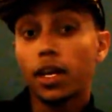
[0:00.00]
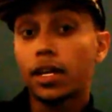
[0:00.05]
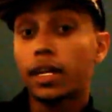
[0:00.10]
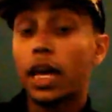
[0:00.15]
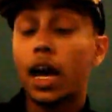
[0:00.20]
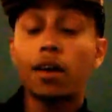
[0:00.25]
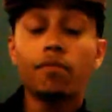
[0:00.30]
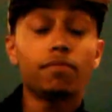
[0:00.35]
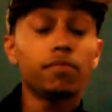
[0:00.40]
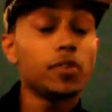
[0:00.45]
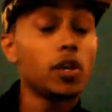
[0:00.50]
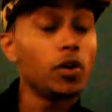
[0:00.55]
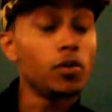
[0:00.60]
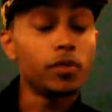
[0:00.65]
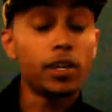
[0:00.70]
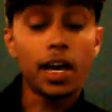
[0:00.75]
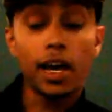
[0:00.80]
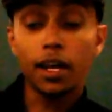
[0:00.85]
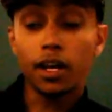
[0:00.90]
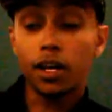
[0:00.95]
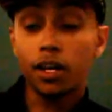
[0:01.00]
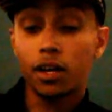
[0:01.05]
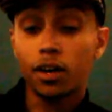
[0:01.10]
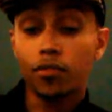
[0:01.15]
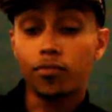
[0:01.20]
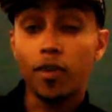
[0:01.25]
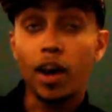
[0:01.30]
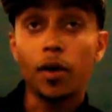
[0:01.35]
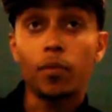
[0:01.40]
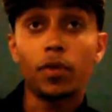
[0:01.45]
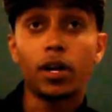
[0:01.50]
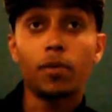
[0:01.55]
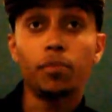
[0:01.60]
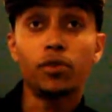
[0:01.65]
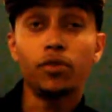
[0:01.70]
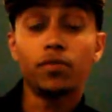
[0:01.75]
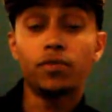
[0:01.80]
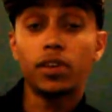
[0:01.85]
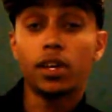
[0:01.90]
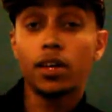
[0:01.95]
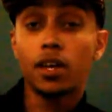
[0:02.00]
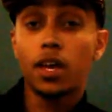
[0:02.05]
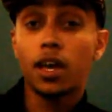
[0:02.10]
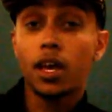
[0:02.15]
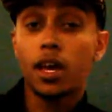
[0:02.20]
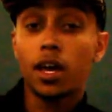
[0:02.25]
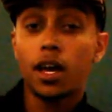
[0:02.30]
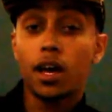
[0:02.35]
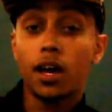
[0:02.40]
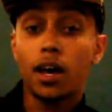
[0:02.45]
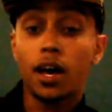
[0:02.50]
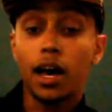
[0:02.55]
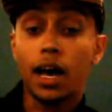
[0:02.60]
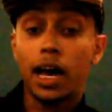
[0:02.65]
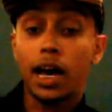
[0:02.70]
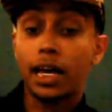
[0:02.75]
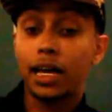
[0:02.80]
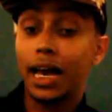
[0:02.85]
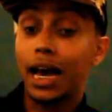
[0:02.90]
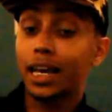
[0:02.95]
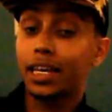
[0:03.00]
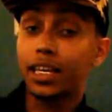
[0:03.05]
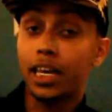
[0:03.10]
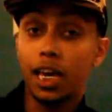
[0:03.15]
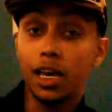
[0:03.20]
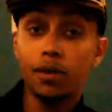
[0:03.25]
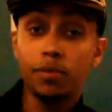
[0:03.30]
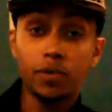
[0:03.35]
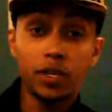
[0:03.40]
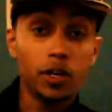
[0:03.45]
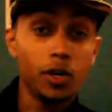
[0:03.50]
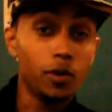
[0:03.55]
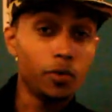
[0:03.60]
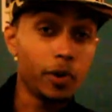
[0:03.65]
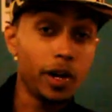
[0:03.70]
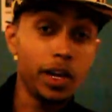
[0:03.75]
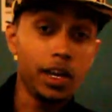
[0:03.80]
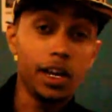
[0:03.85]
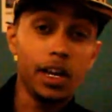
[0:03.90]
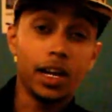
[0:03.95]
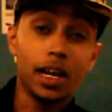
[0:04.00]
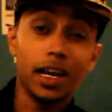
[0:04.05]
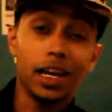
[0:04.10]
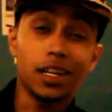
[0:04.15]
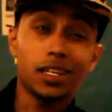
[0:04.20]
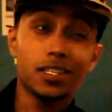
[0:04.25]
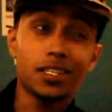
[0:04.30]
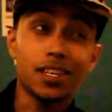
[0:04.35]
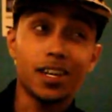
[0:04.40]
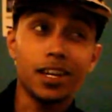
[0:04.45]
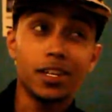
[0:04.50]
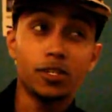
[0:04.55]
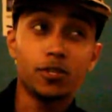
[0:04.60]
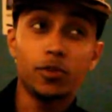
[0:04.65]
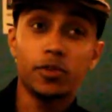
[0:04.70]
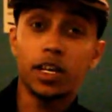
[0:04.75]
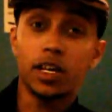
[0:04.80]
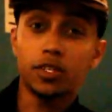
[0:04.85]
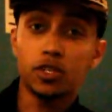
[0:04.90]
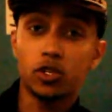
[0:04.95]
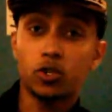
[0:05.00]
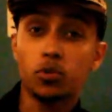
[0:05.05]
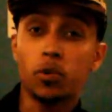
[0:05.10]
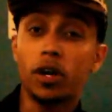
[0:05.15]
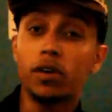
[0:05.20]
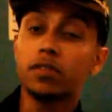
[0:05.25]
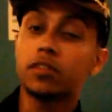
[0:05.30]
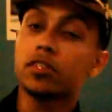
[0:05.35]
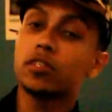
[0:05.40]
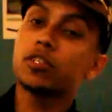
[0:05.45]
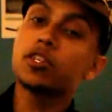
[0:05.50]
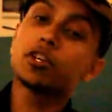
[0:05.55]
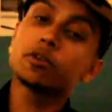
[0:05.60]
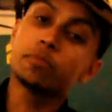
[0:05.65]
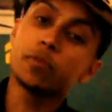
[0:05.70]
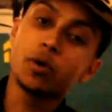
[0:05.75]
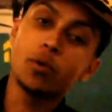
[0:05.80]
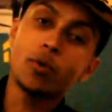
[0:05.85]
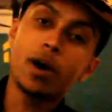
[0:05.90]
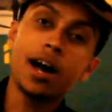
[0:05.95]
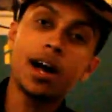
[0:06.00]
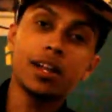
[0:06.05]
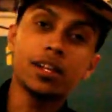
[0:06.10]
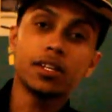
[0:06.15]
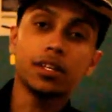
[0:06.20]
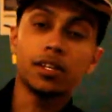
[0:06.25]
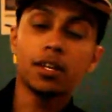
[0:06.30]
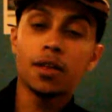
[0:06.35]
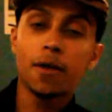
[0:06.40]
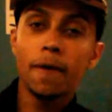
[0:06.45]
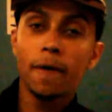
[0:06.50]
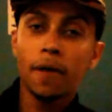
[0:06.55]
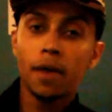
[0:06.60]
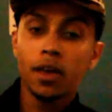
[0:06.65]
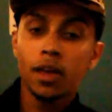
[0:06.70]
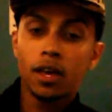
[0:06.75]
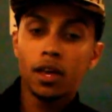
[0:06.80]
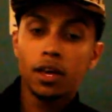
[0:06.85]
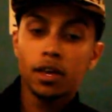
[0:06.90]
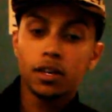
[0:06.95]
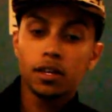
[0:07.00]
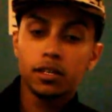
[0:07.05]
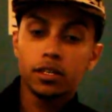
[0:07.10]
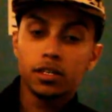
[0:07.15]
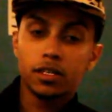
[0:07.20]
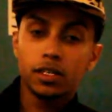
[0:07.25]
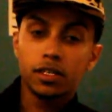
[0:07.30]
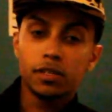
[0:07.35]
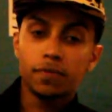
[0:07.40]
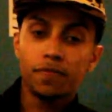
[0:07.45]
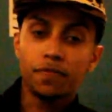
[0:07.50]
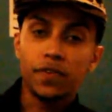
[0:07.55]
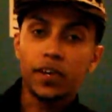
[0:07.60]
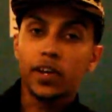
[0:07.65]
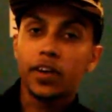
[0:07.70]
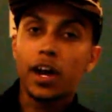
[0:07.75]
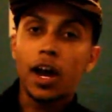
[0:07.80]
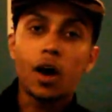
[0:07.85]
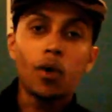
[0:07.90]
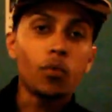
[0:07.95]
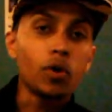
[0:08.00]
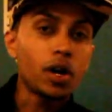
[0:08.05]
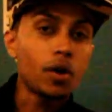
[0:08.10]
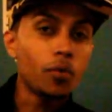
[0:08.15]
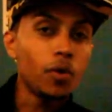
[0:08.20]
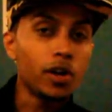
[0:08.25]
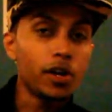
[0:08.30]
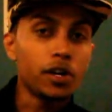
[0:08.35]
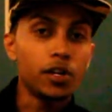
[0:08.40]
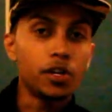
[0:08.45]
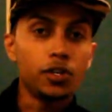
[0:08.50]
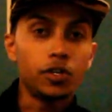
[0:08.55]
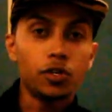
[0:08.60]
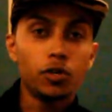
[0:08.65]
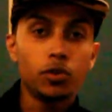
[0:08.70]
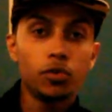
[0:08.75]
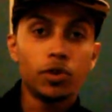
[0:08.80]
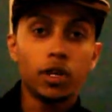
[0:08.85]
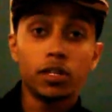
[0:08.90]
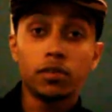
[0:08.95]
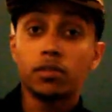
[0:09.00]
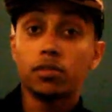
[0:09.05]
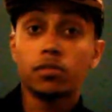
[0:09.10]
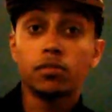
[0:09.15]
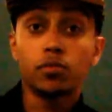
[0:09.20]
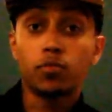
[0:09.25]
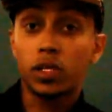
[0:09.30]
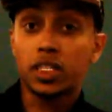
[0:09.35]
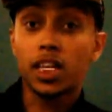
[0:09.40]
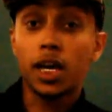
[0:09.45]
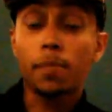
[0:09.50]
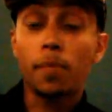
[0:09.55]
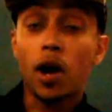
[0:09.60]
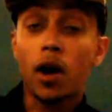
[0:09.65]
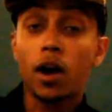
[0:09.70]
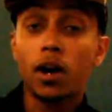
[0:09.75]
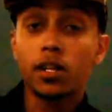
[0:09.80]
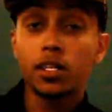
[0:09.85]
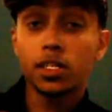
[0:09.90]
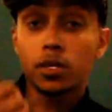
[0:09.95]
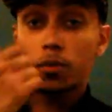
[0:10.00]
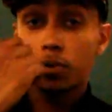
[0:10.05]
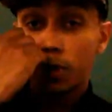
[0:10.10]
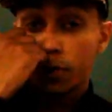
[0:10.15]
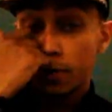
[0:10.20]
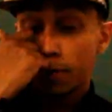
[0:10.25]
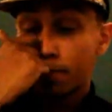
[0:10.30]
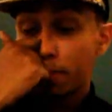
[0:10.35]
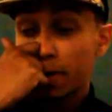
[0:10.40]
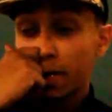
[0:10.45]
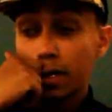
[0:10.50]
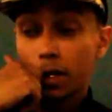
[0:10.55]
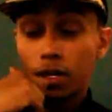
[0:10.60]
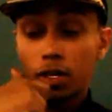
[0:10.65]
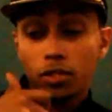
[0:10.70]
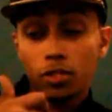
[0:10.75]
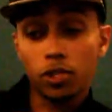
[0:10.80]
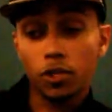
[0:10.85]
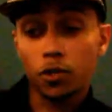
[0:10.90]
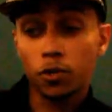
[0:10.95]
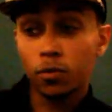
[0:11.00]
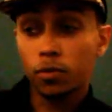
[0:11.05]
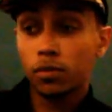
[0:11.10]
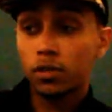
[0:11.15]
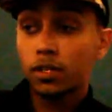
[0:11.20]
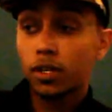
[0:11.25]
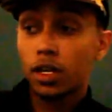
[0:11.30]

Not right when I moved. I came in 08 and I got signed 2012, so it took me a while to figure out what I wanted to do, what type of artist I wanted to be, and also